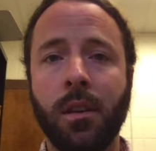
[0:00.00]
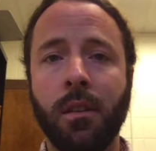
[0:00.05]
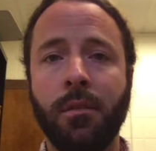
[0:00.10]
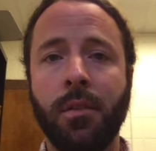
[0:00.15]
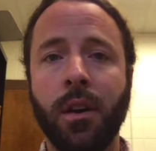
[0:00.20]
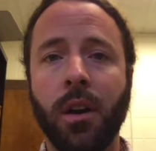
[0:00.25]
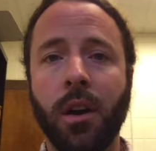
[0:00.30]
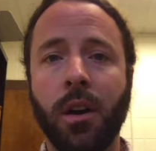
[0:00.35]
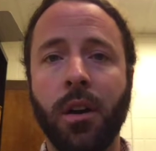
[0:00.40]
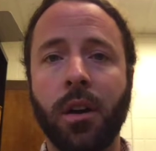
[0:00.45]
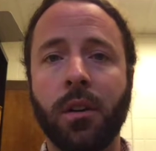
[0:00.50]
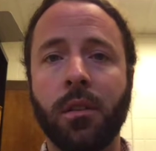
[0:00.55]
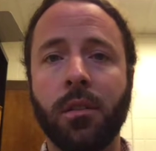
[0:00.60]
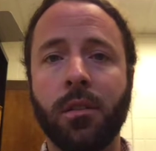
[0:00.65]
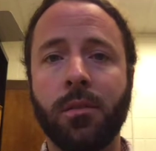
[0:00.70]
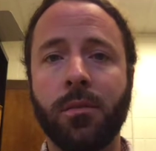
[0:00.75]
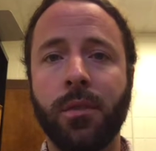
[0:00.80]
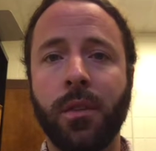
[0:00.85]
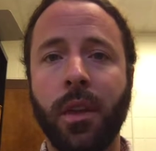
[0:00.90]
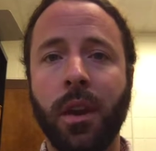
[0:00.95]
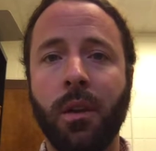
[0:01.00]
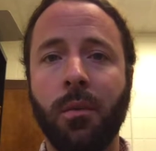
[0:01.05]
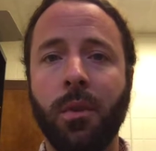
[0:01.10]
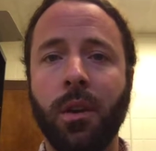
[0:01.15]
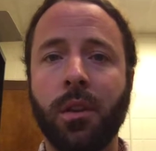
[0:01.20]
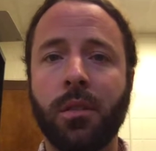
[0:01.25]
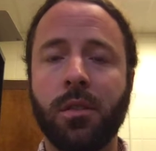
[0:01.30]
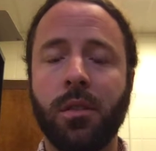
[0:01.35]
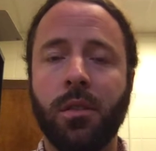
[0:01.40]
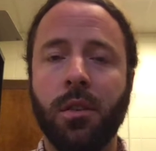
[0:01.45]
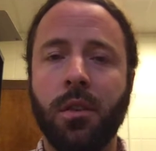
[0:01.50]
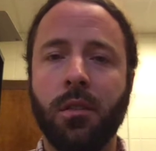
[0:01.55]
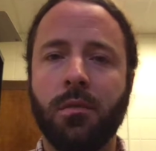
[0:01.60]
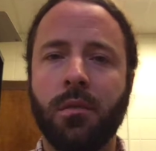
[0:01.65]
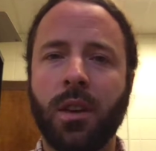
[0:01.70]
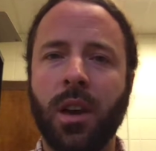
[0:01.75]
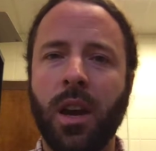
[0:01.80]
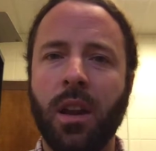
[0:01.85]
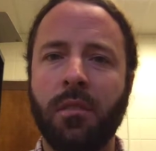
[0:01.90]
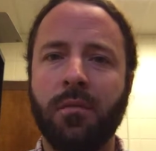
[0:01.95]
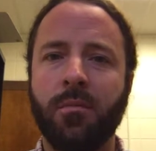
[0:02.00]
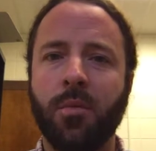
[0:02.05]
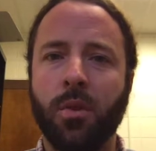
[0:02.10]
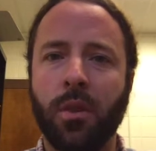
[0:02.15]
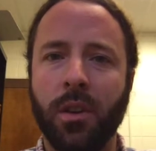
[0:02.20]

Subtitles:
of the articles for that week, so you're kind of more